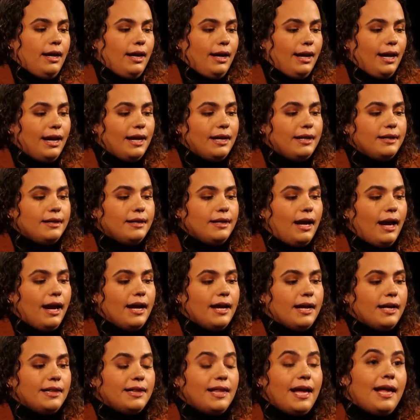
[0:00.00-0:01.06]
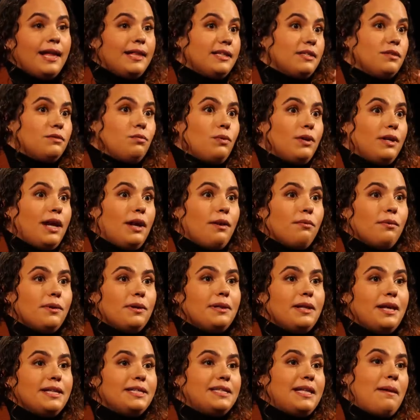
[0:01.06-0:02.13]
And that's when I
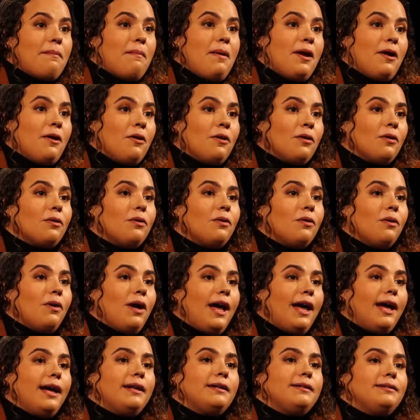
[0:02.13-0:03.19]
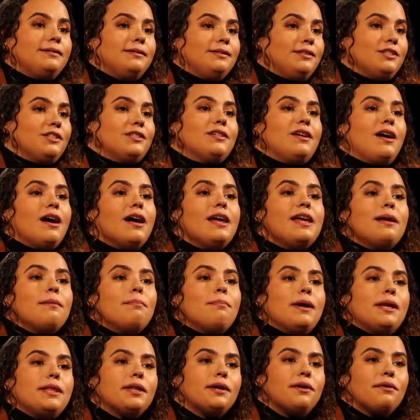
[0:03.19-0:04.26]
realized that my uncle had just got hit
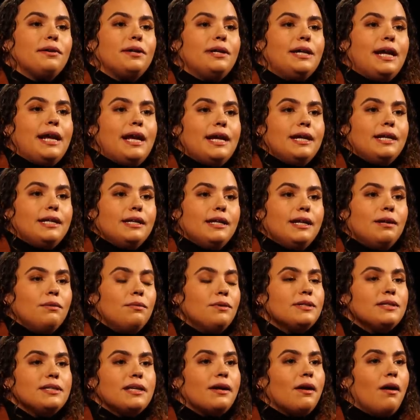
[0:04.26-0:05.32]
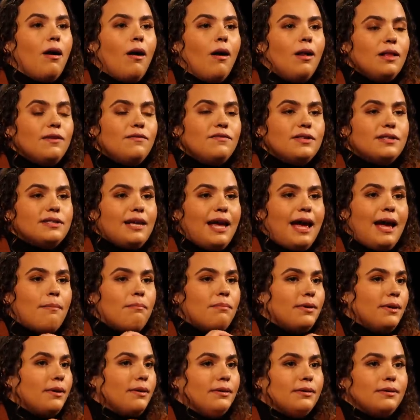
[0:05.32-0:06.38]
by the grenade. It was like all of this
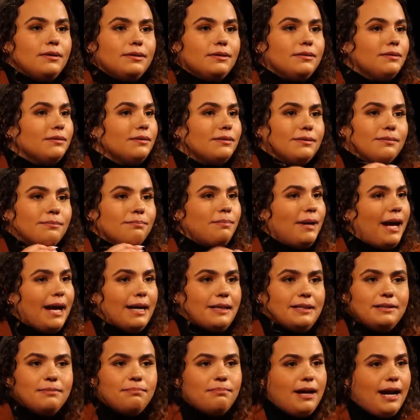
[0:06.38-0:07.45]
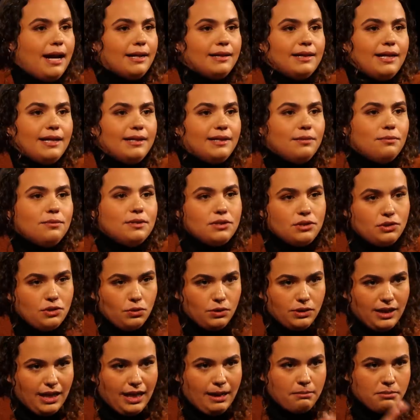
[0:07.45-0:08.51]
happened back to back. Like there was no
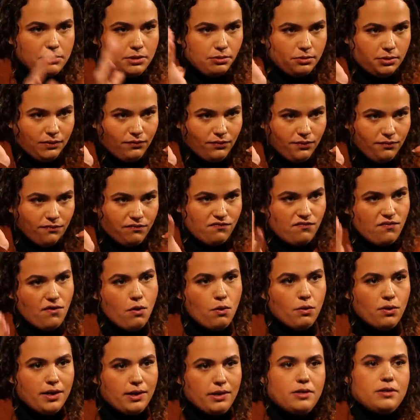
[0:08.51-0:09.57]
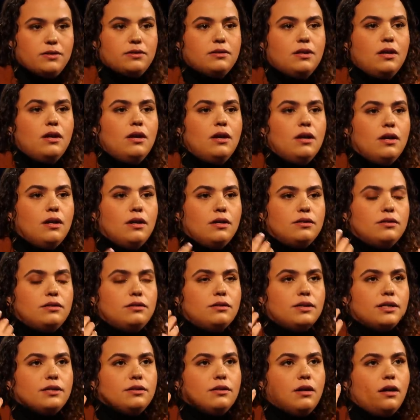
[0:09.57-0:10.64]
time to even focus,
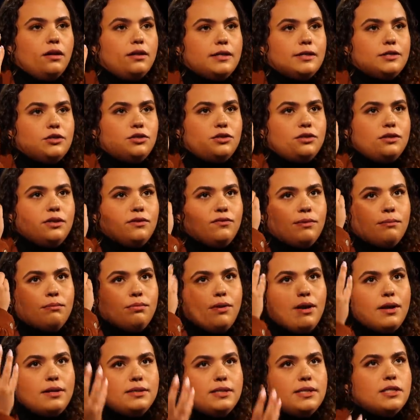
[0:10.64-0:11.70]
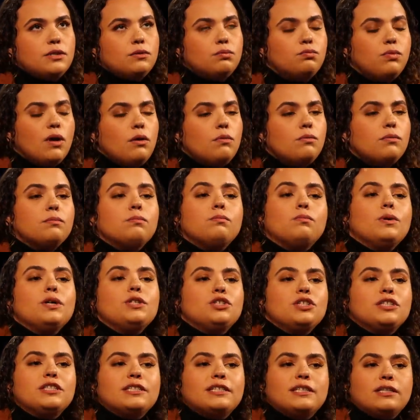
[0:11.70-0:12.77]
to acknowledge, to even process what
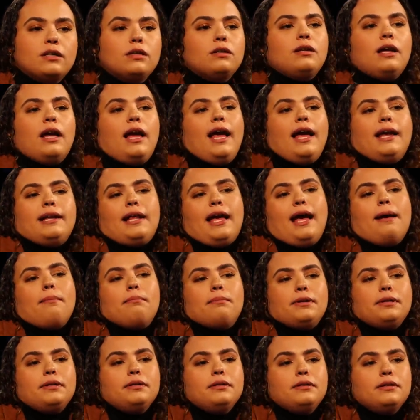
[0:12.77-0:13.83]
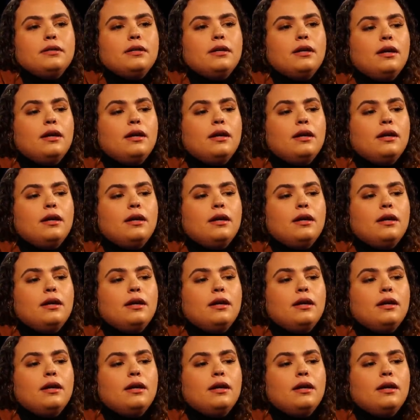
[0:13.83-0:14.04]
just had happened.